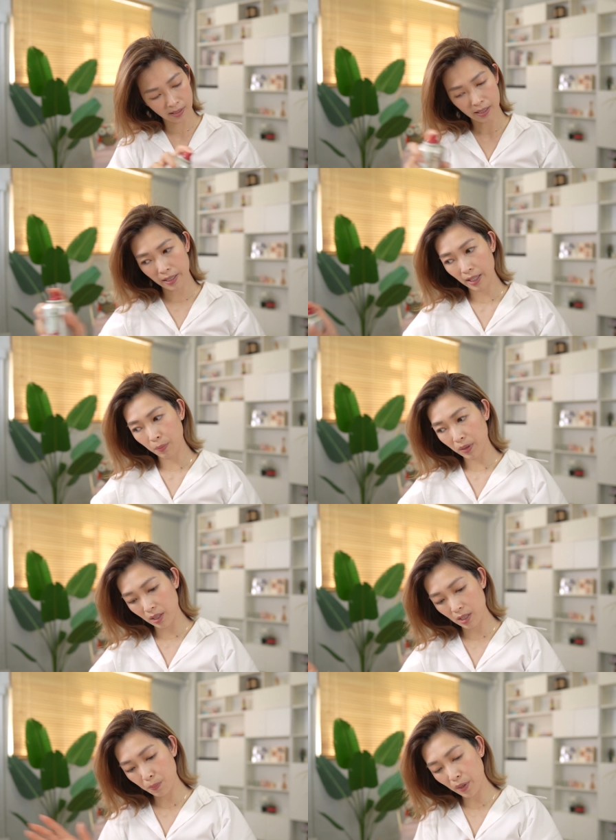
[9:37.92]
again with
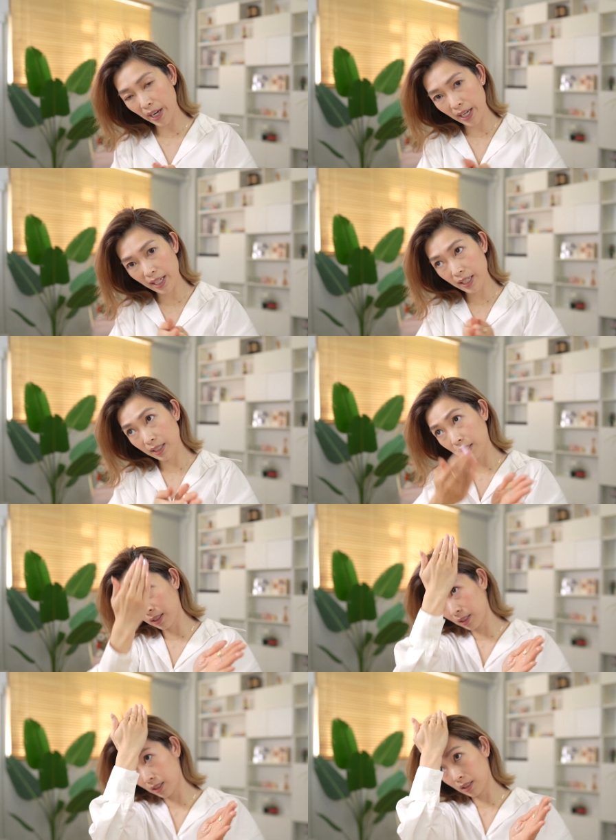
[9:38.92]
the spray.
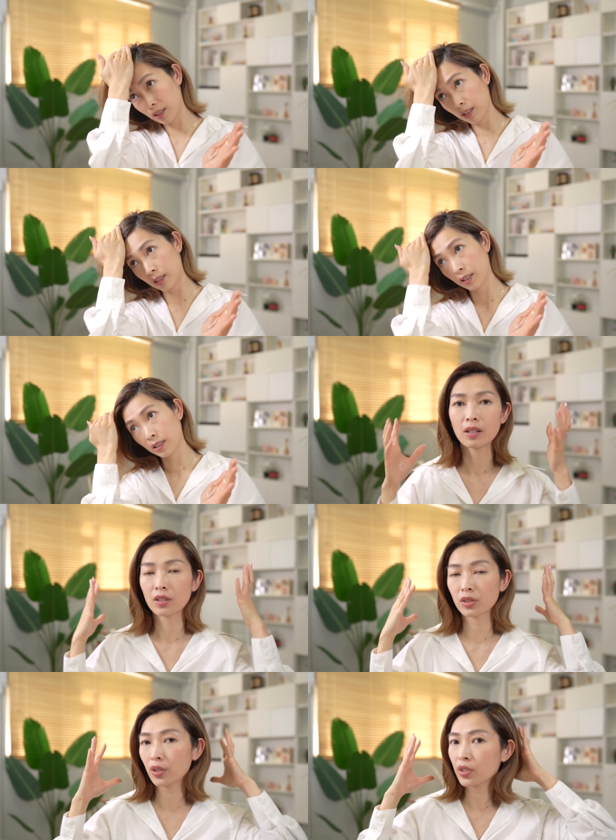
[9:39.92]

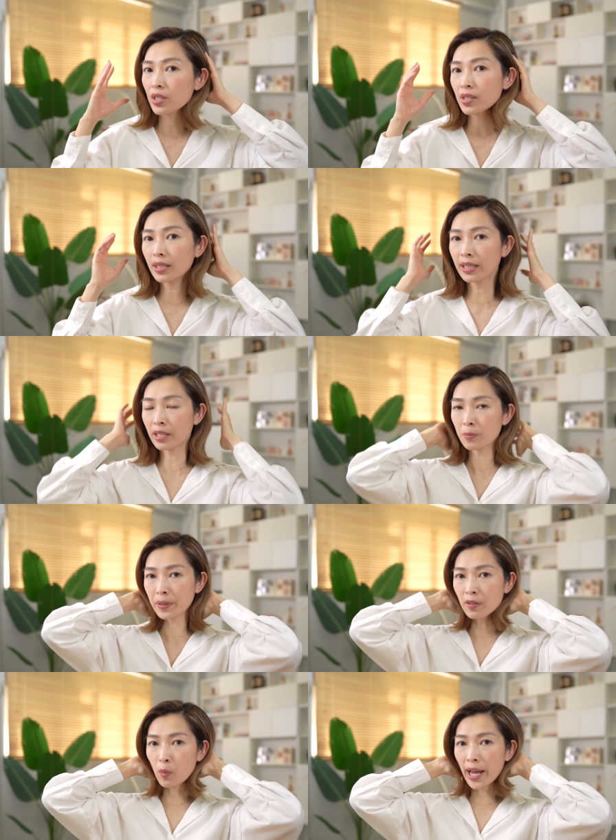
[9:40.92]
So just a little
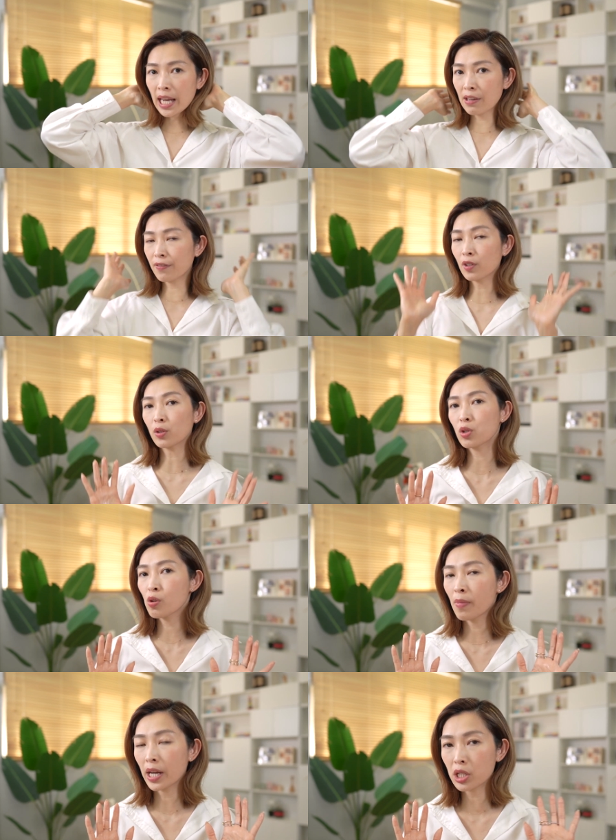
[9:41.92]
bit of wave, not
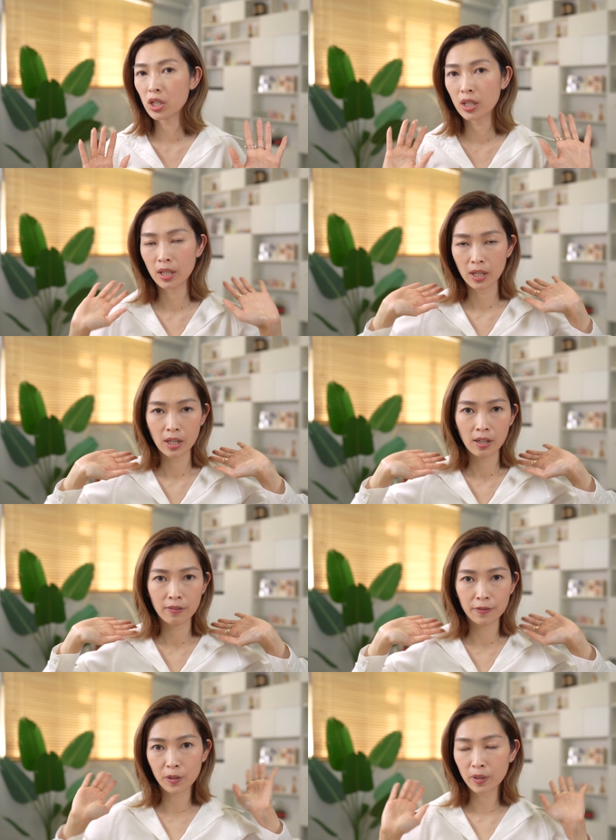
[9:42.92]
too much
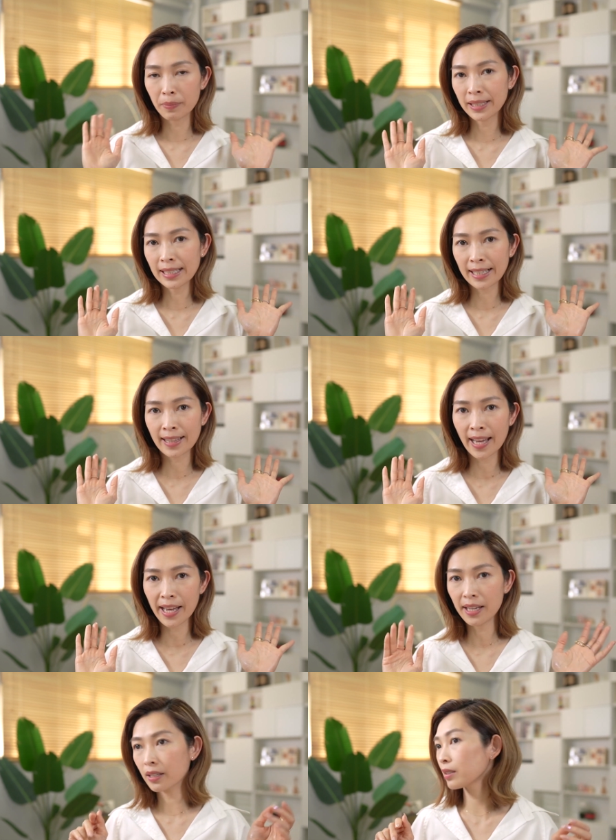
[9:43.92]
for the mid-length
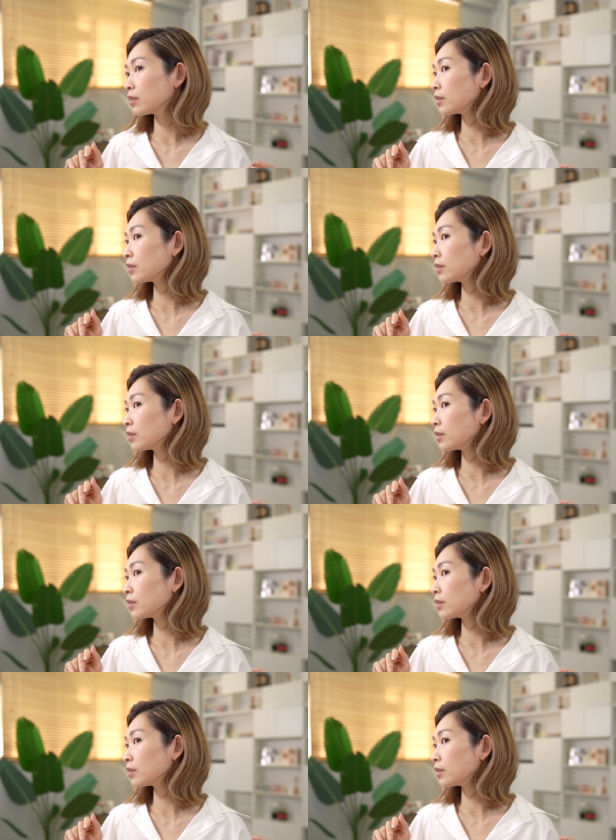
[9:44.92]
hair.